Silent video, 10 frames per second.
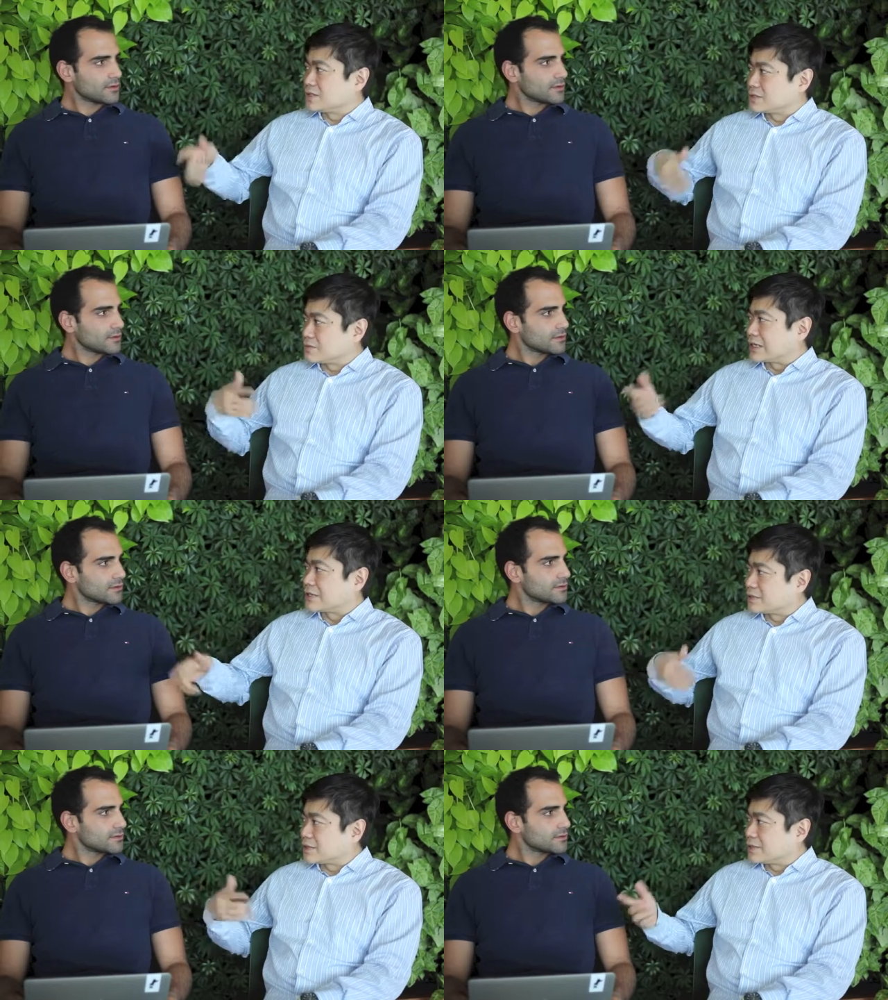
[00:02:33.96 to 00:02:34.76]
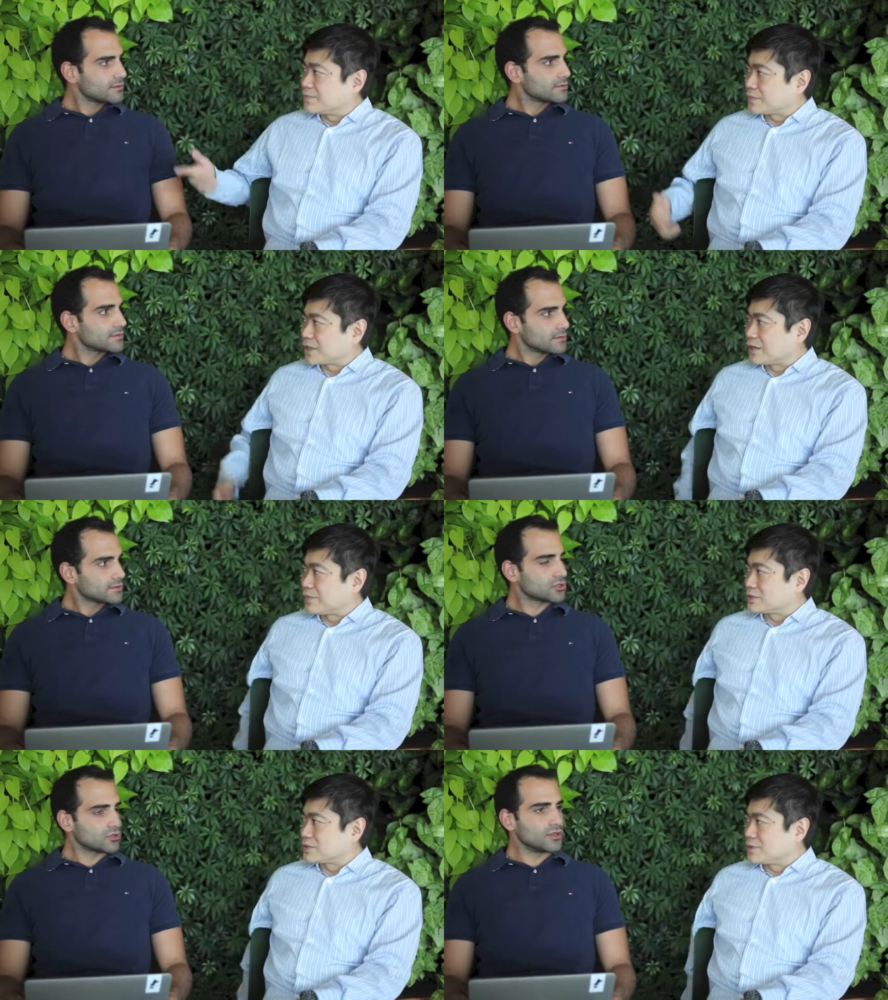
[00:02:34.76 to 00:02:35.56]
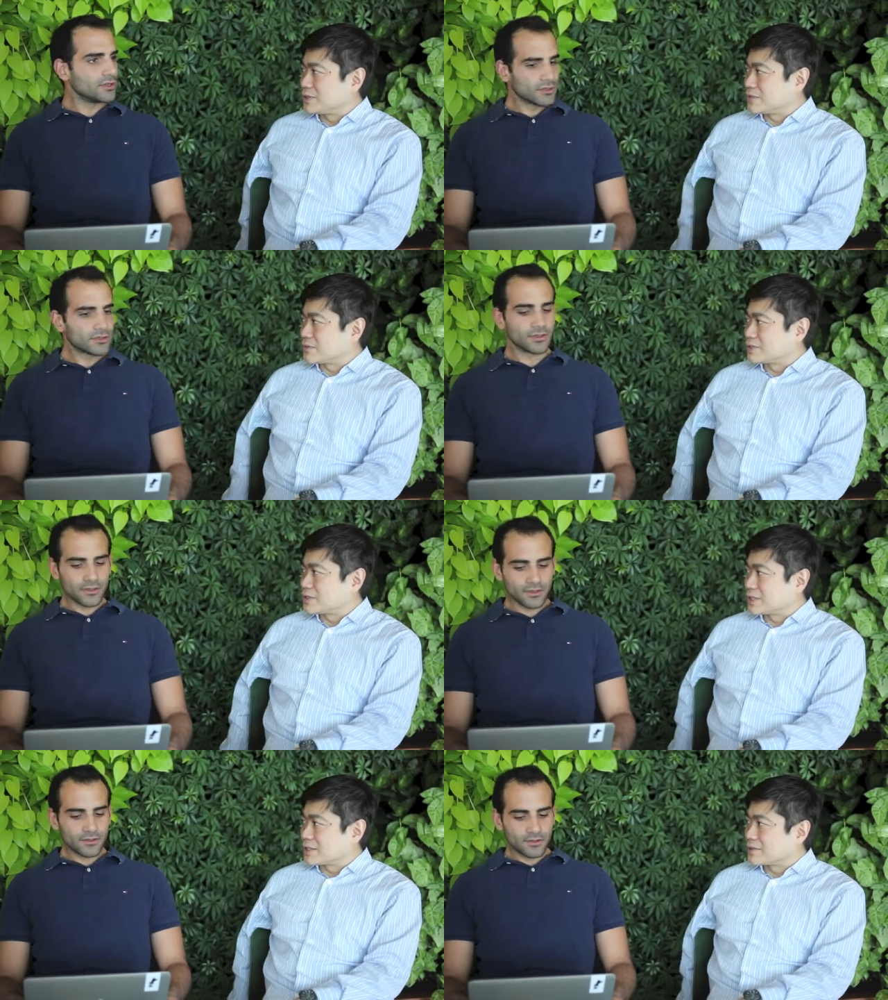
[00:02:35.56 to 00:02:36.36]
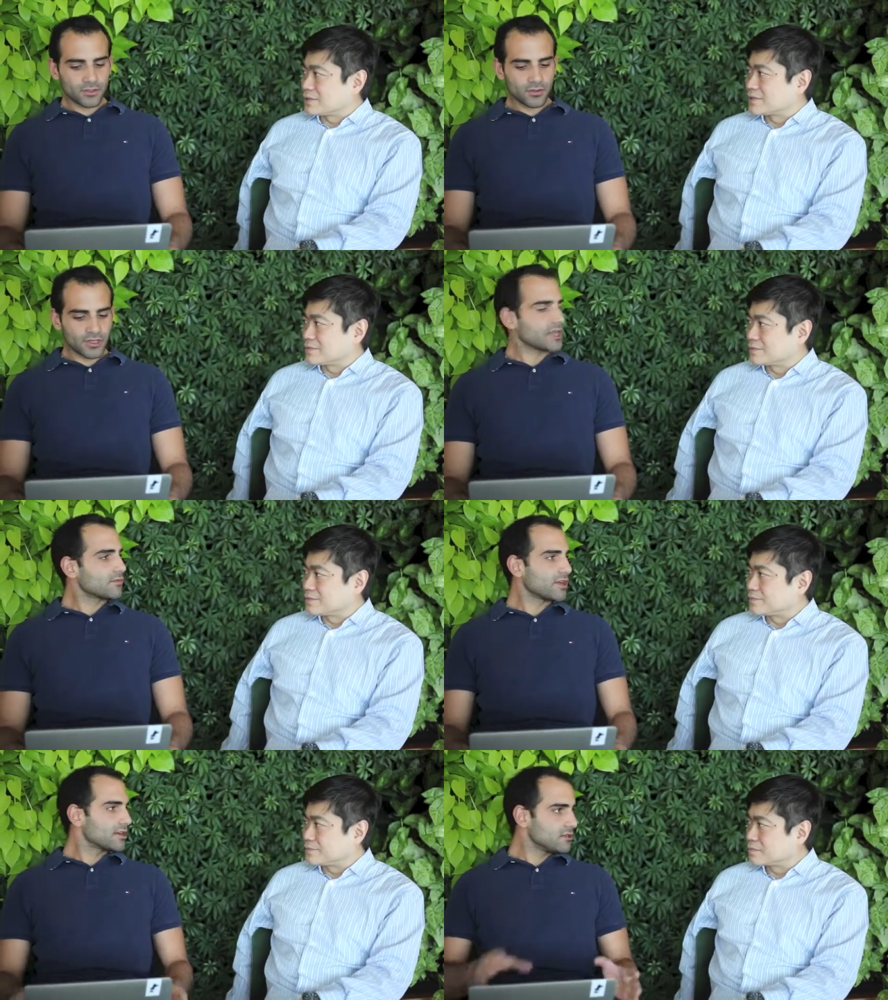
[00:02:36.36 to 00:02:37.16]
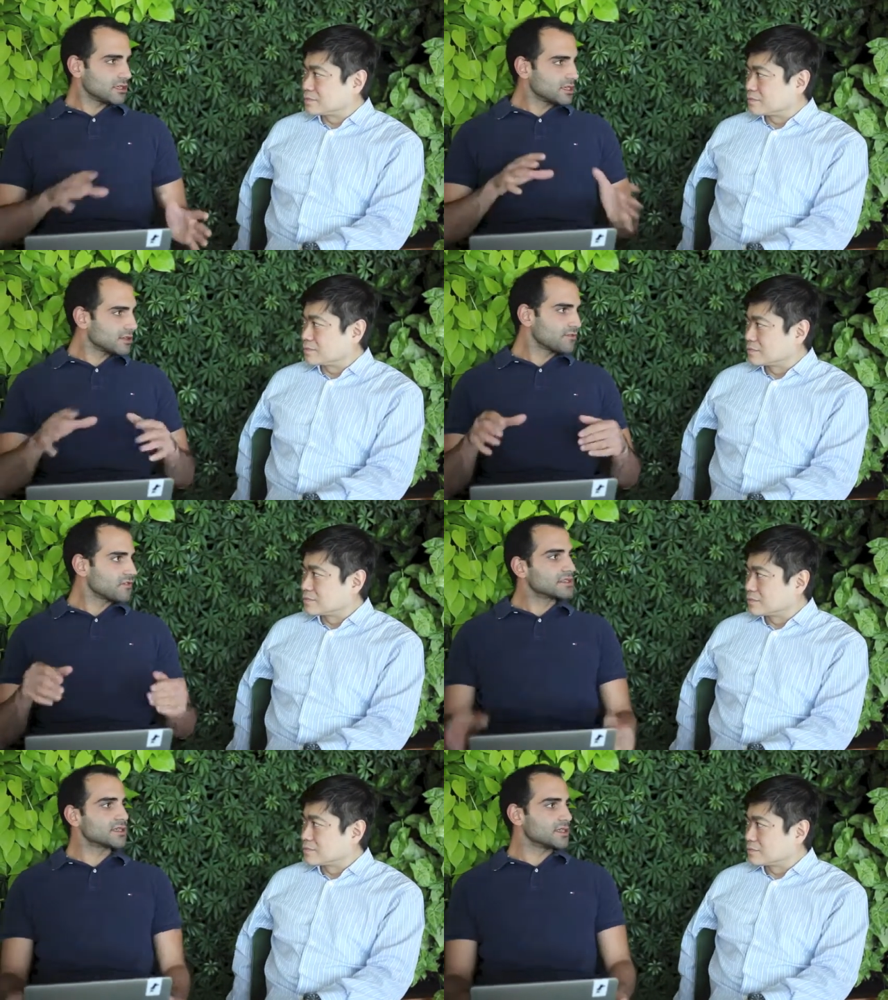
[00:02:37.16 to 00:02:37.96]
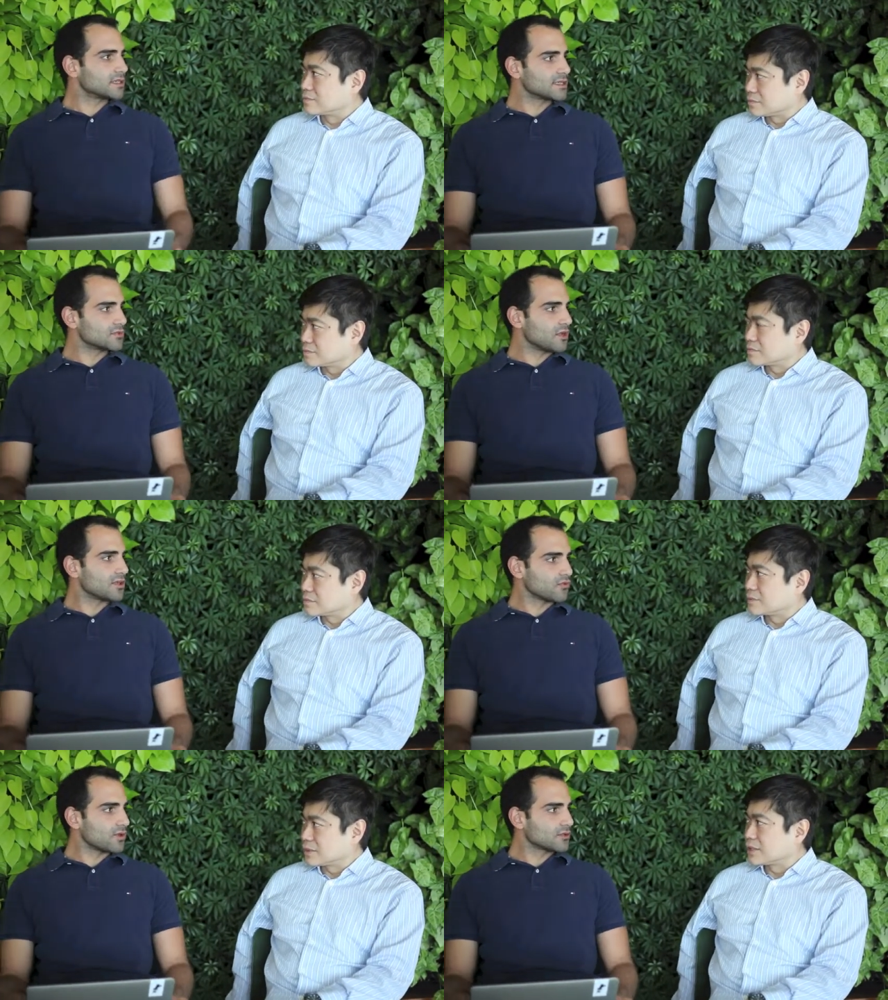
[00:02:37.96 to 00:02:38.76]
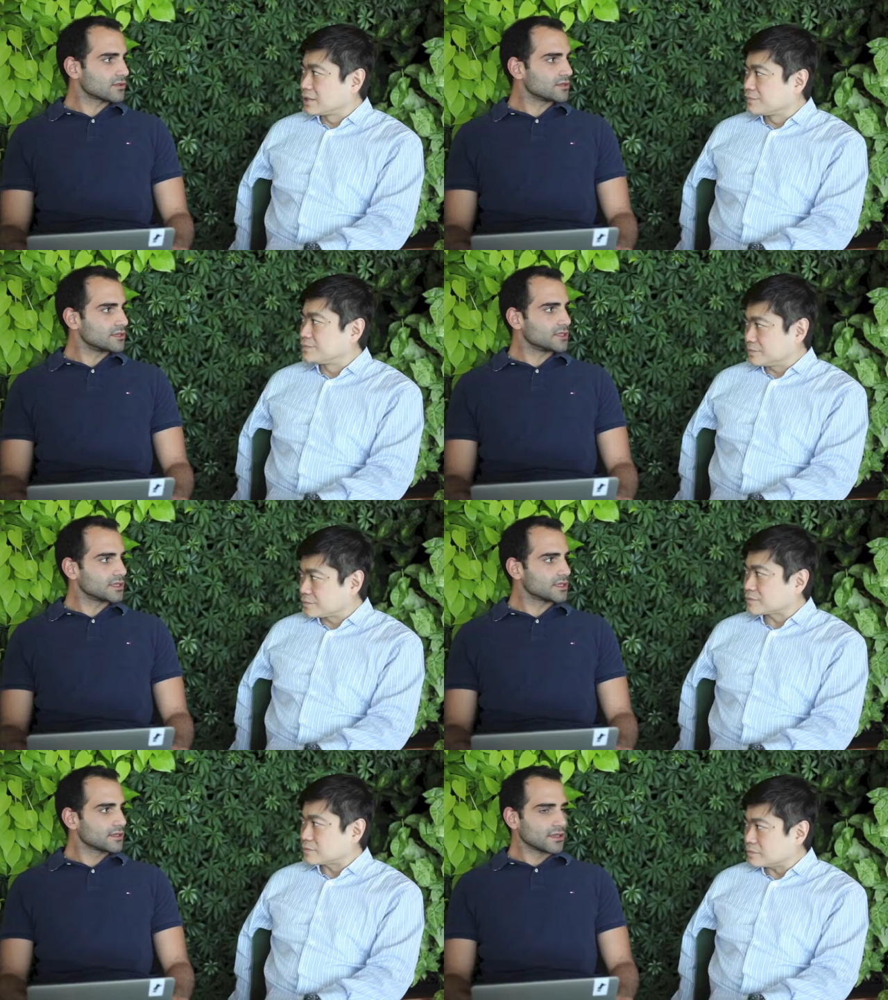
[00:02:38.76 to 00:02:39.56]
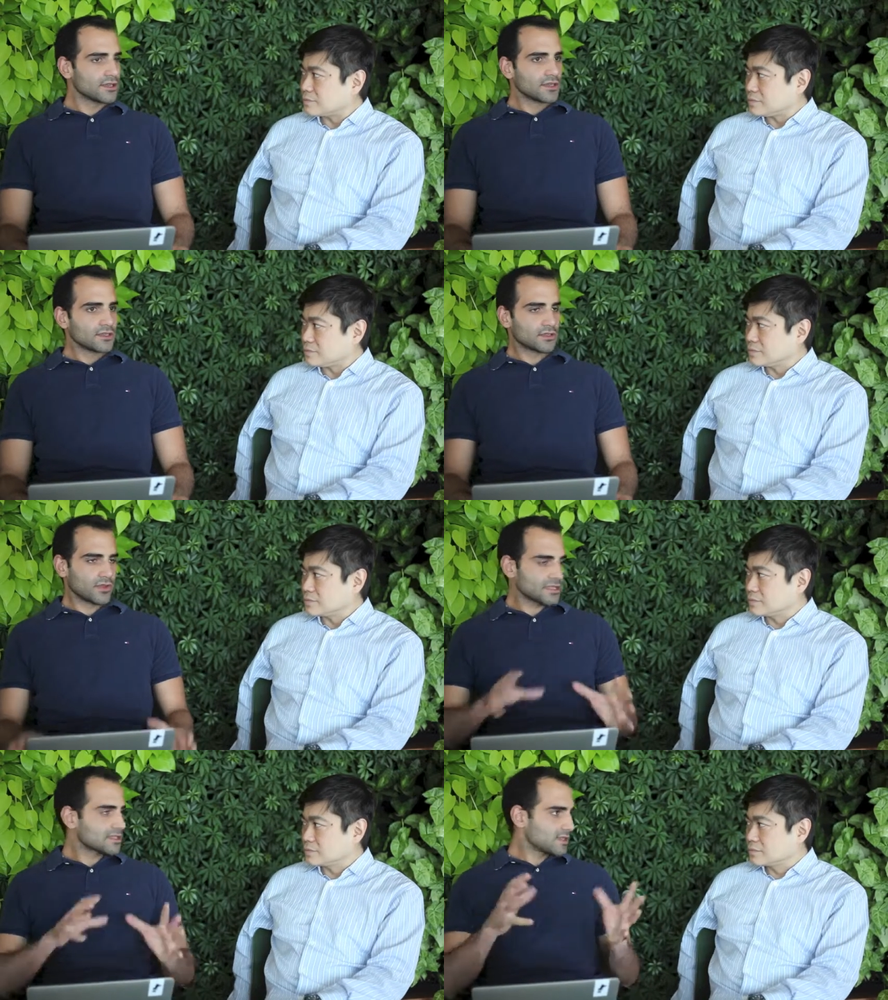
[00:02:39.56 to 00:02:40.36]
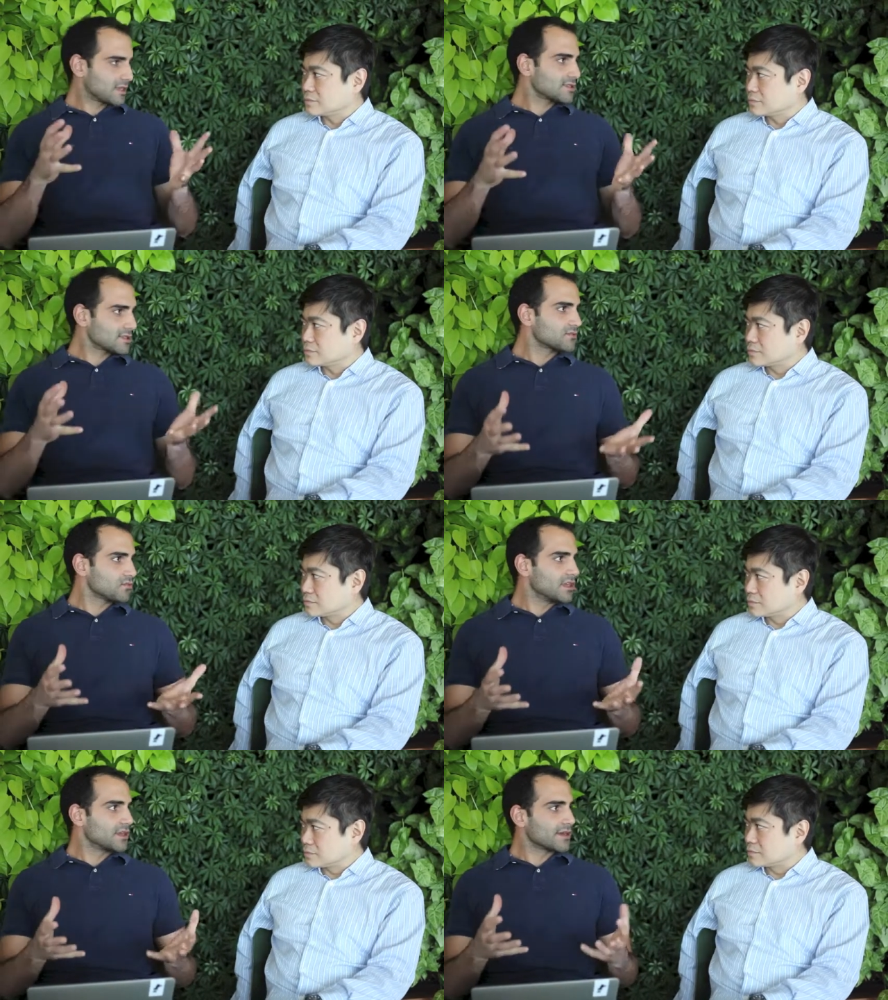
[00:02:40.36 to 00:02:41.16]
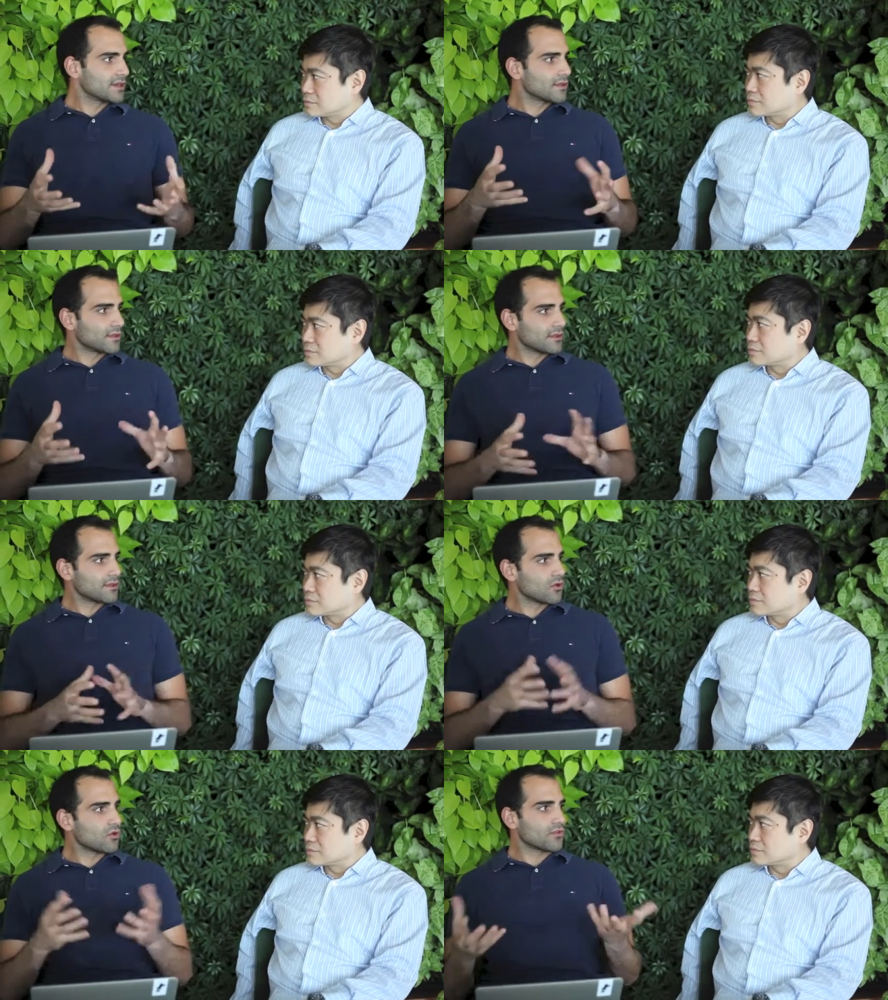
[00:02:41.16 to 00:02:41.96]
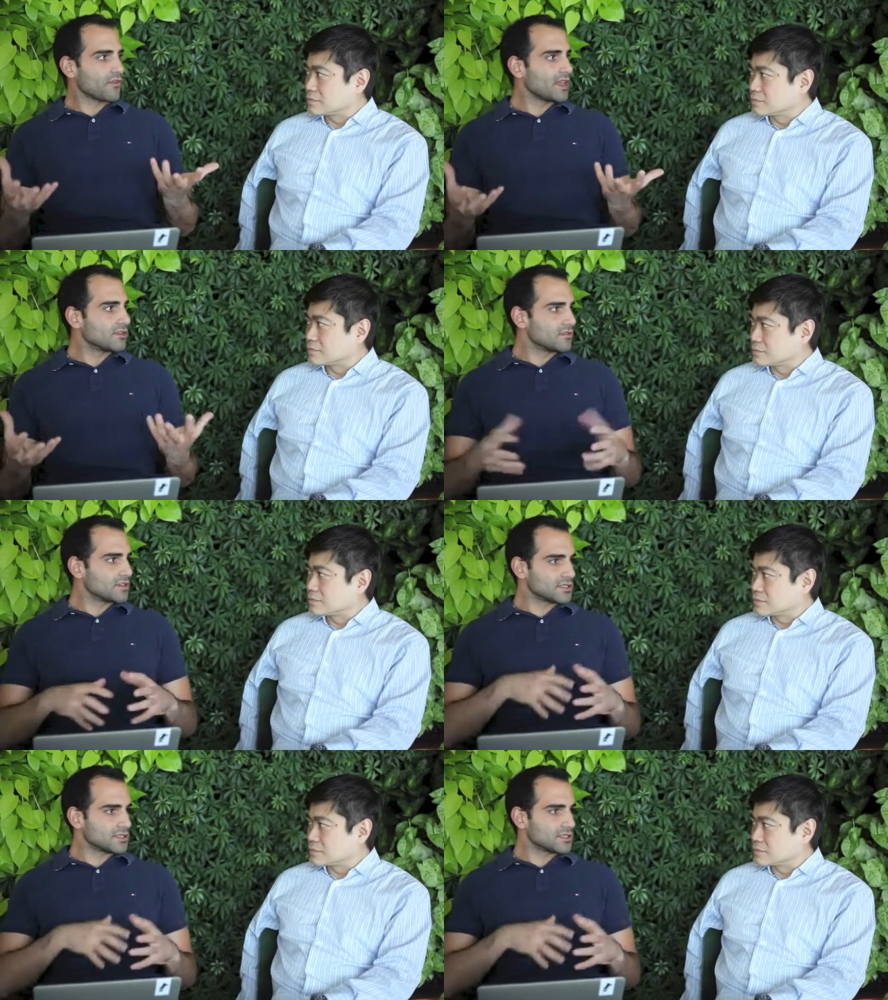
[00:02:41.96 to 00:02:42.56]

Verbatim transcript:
Speaker 1: do this regularly. Um, sure. the first thing.
Speaker 2: Sure, yeah, regularly in different cities as well throughout yeah. the region, yeah. So that's that's really the, the, the core value